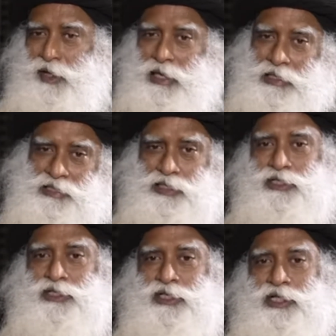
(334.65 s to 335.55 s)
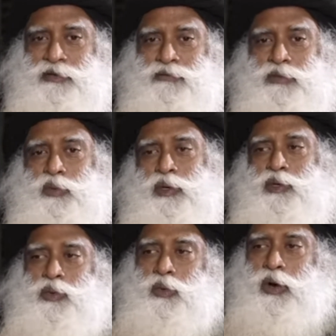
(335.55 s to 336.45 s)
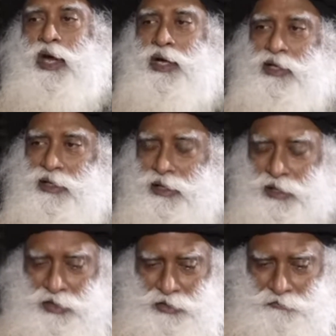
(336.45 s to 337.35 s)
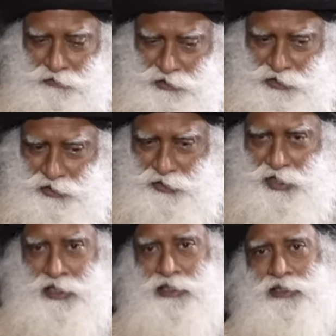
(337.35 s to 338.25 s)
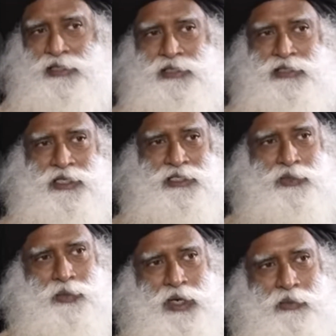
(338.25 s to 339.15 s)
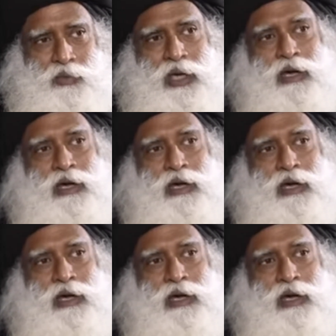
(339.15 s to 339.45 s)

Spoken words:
Essentially, we want to ride the physical cycles in such a way we are